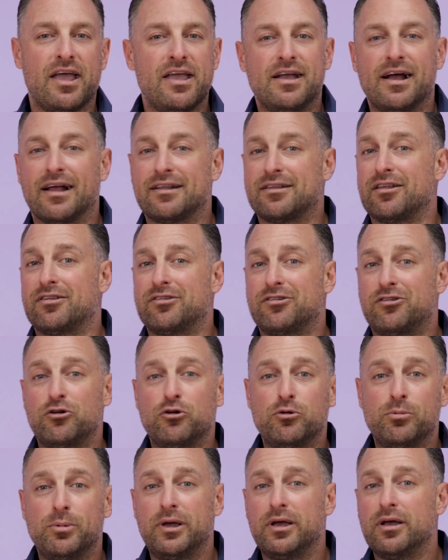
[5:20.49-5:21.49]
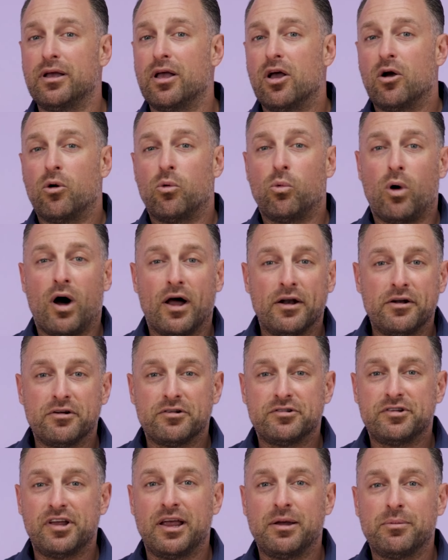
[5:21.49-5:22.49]
You got the tubing, water
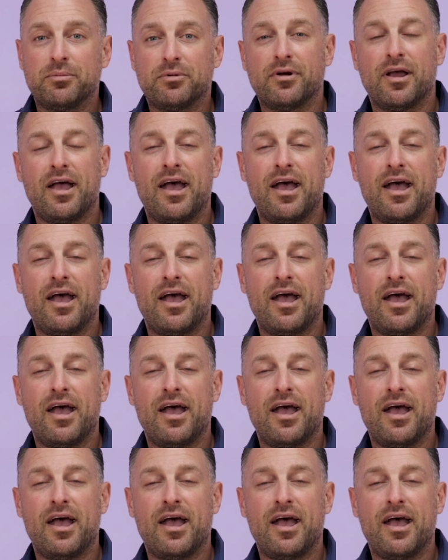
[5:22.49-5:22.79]
chamber,